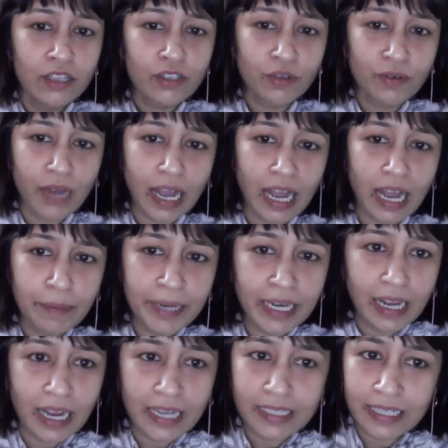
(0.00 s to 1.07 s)
So, I
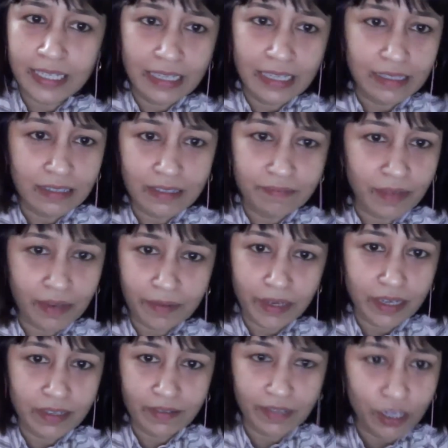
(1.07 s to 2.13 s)
mean, I think,
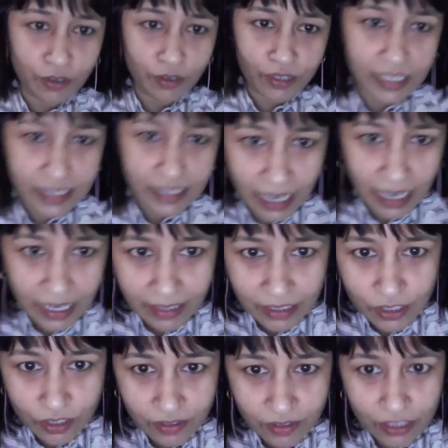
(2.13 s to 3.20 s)

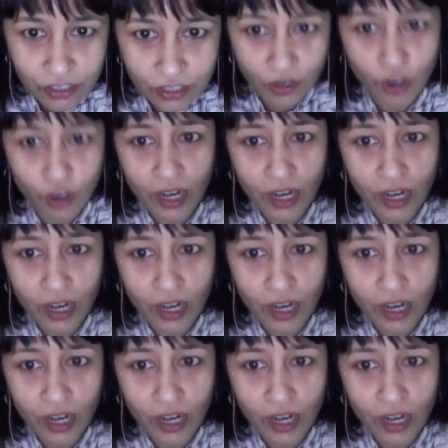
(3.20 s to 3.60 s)
that's